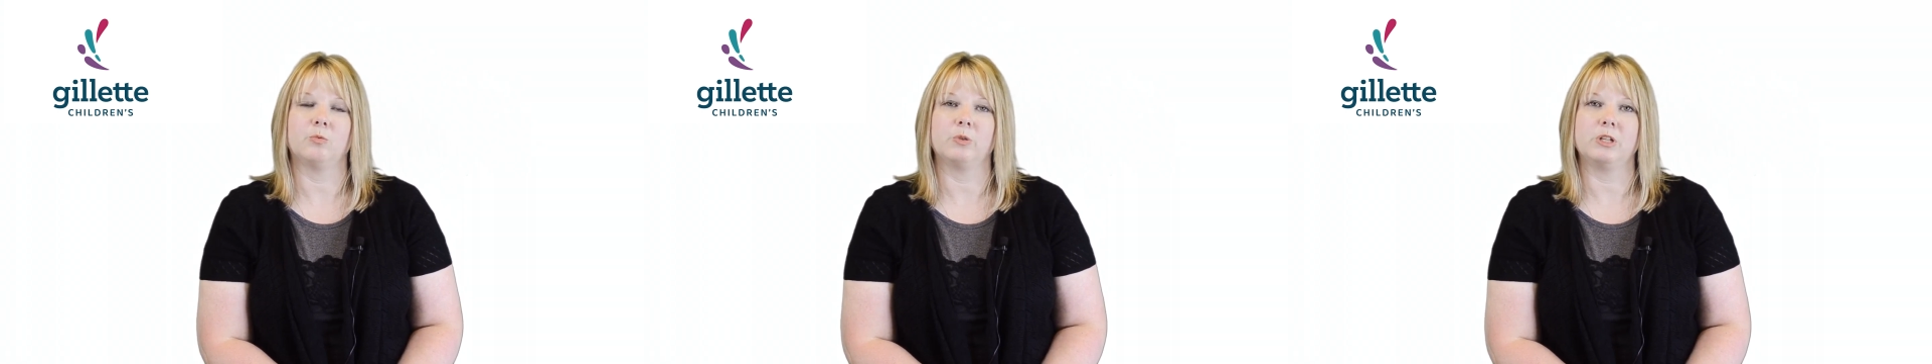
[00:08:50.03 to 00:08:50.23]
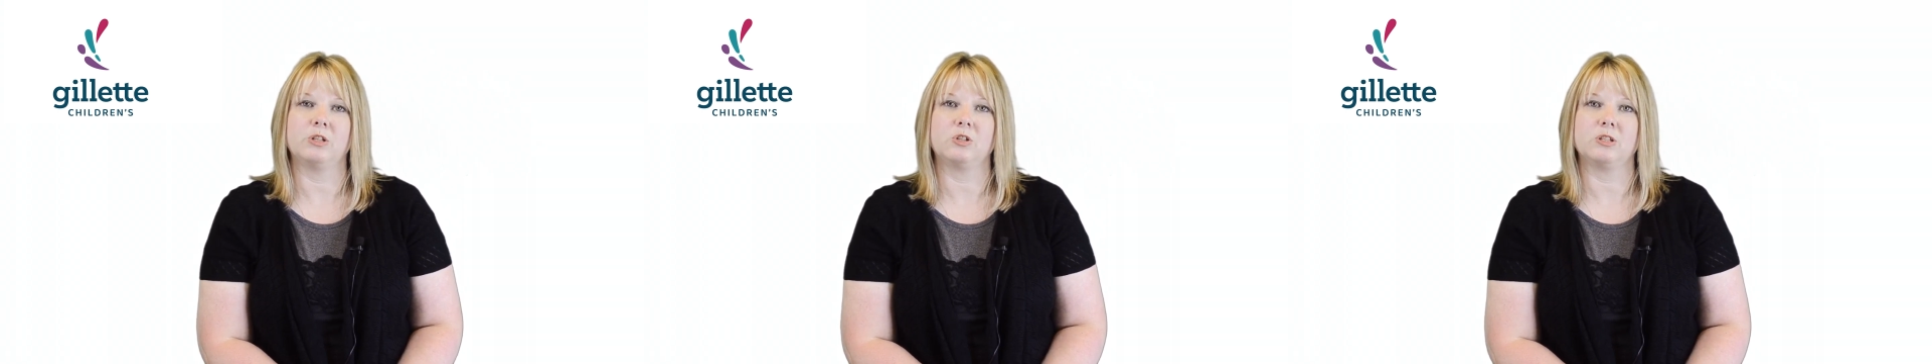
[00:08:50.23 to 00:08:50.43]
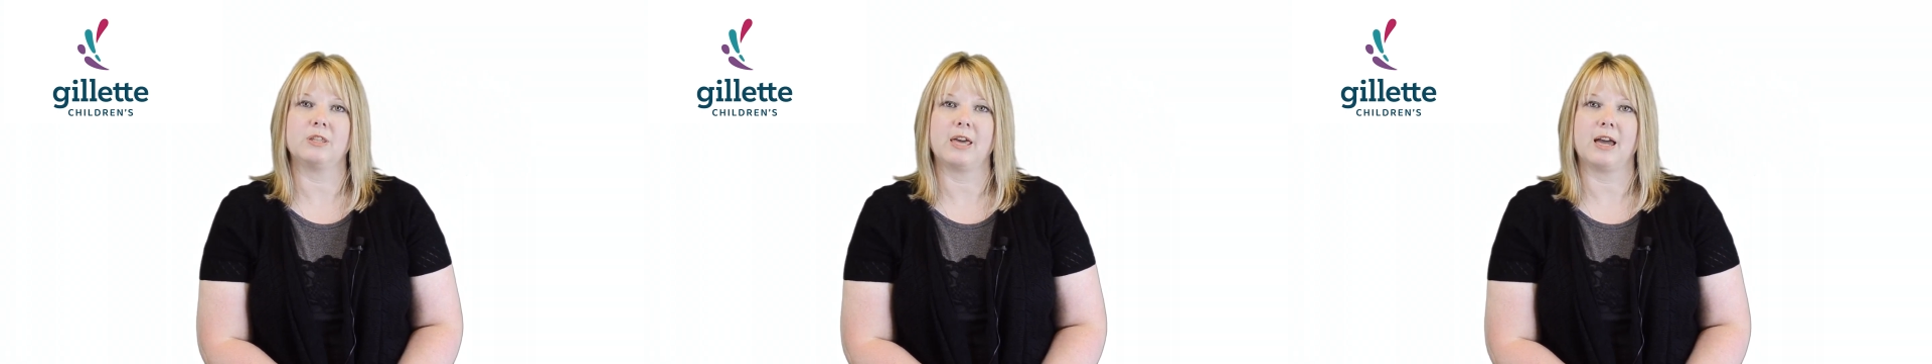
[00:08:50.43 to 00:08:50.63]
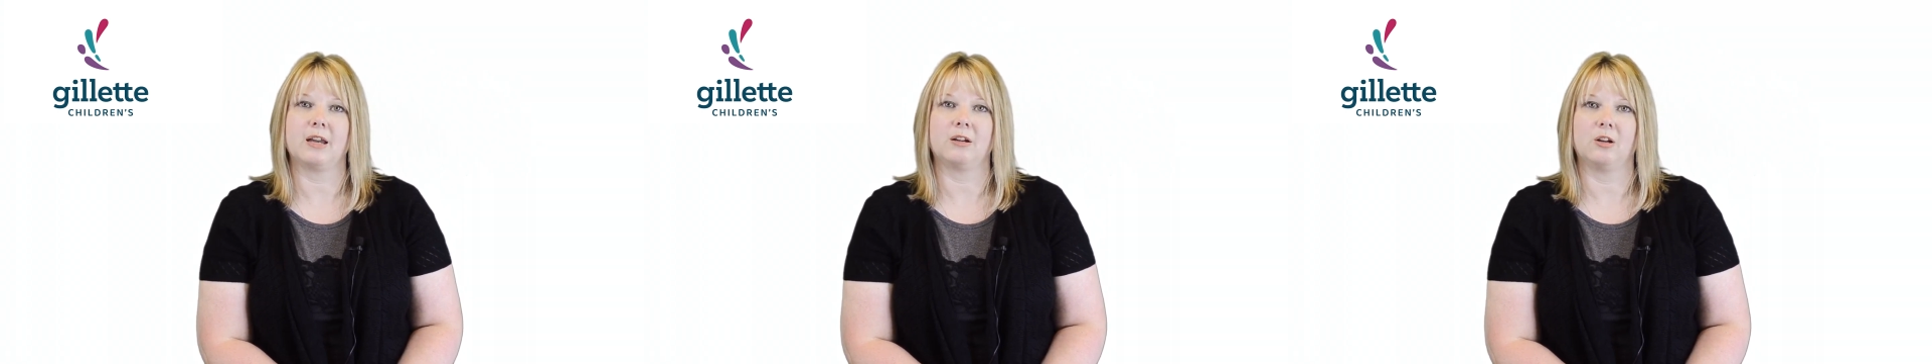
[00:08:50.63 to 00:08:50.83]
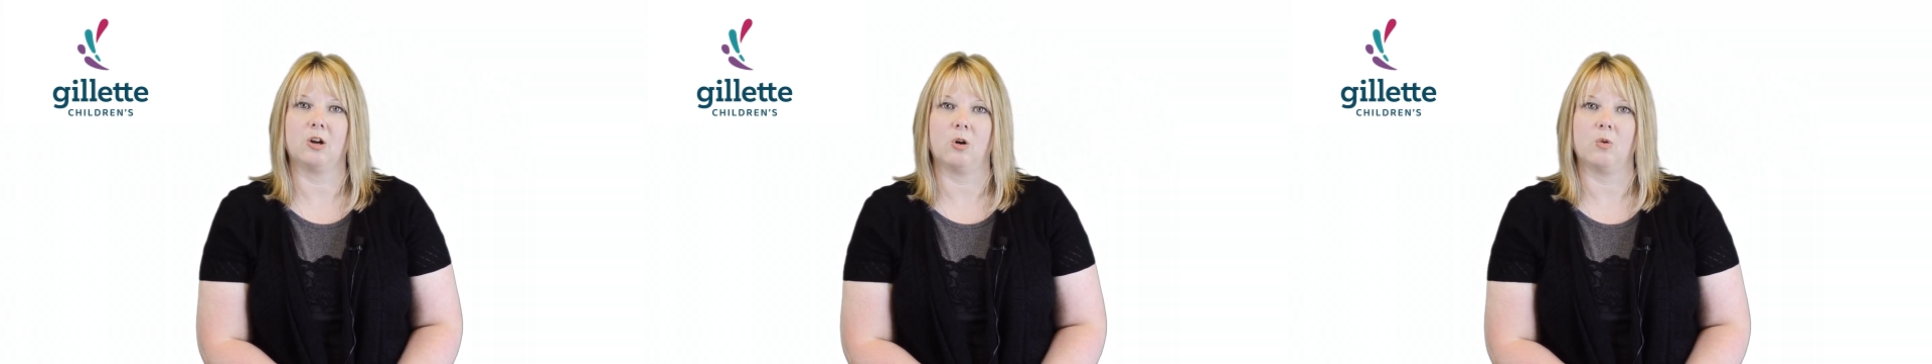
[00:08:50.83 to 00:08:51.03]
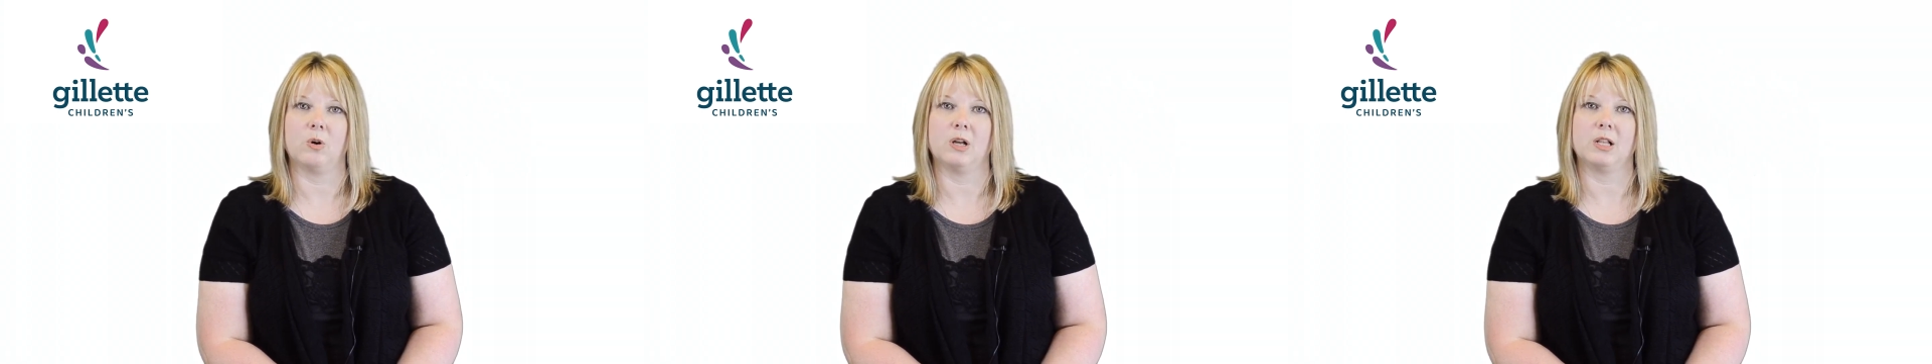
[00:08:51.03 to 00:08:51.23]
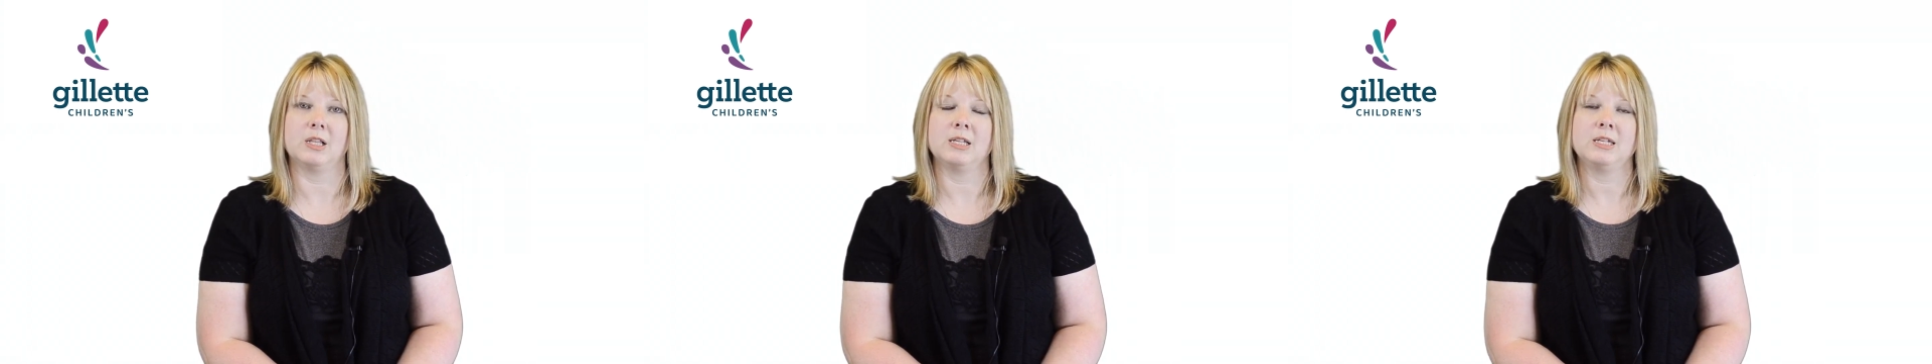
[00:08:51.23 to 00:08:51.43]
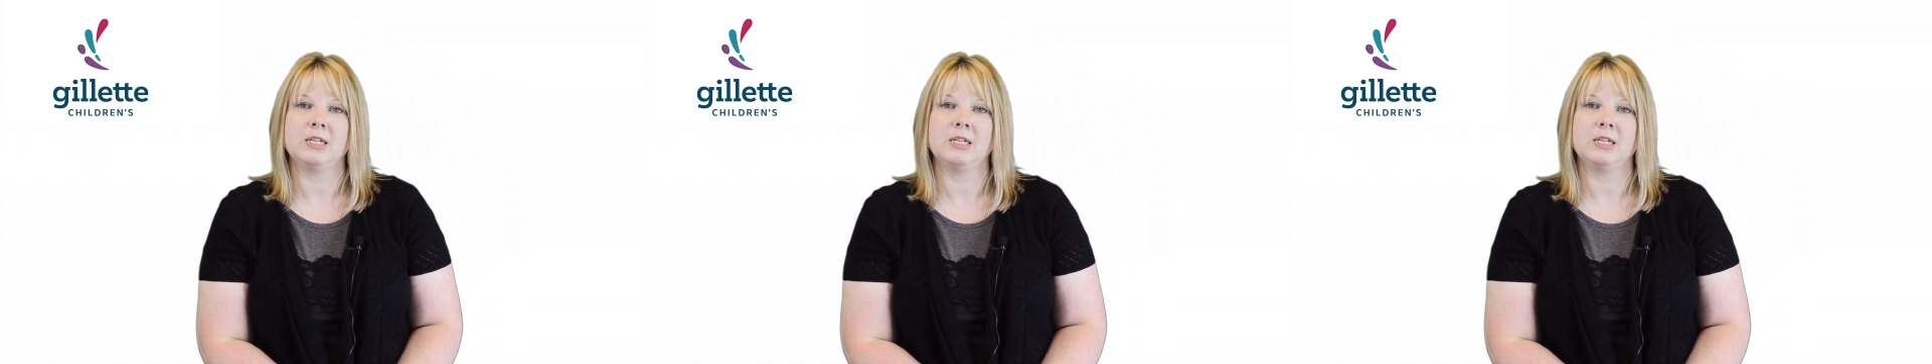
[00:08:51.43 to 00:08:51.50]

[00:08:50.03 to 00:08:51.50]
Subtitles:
reach that goal.